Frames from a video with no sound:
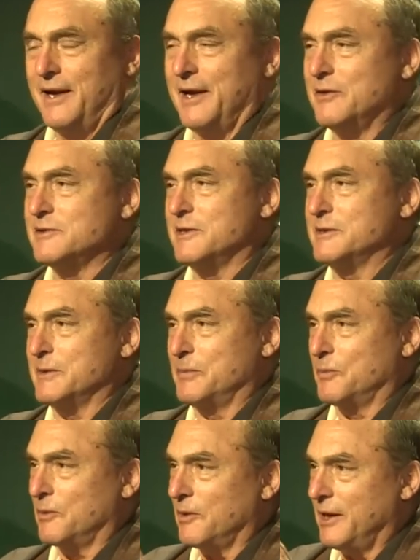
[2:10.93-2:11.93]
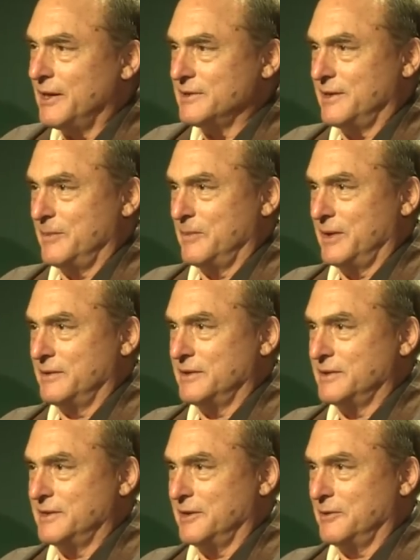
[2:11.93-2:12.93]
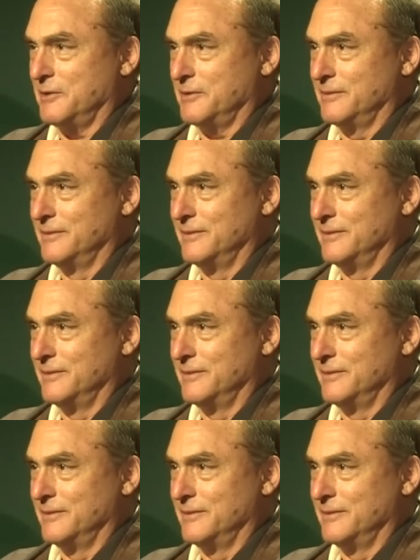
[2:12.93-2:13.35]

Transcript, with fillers: and there's a surprising amount to tell you